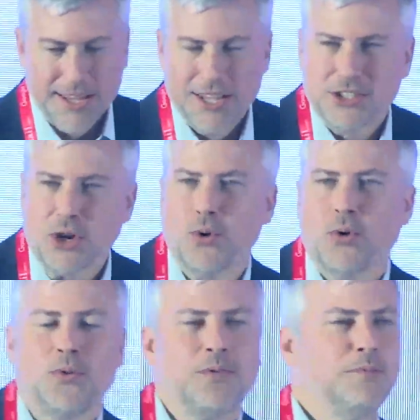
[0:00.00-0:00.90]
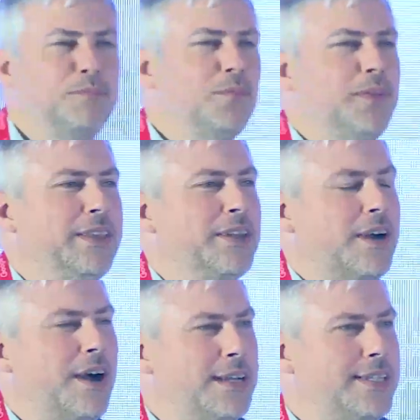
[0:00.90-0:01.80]
So in the
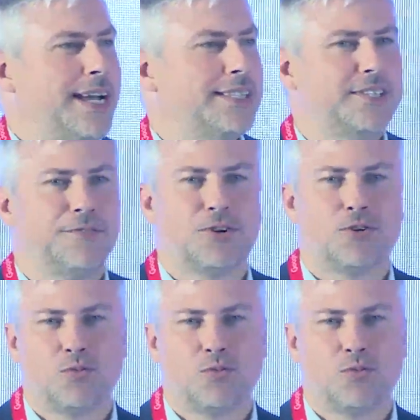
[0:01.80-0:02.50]
context of